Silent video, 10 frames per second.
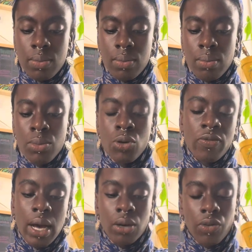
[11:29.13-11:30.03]
move
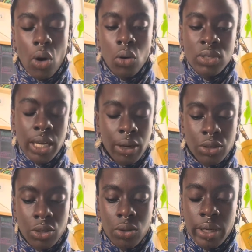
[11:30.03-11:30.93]
out of old
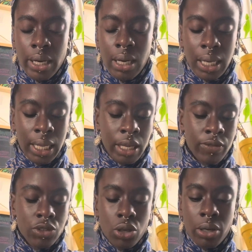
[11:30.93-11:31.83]
territory and leave
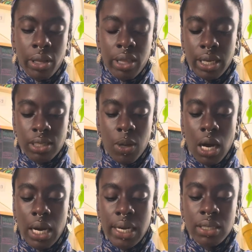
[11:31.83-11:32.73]
certain things
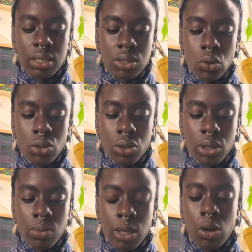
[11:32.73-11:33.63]
behind. And it's also going
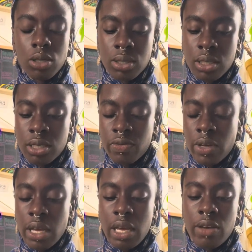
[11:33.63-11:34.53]
to be positive.
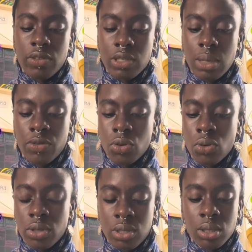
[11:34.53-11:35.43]
And for some of you,
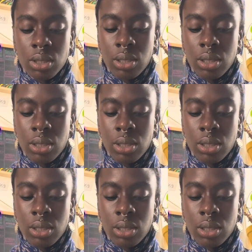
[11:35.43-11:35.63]
this is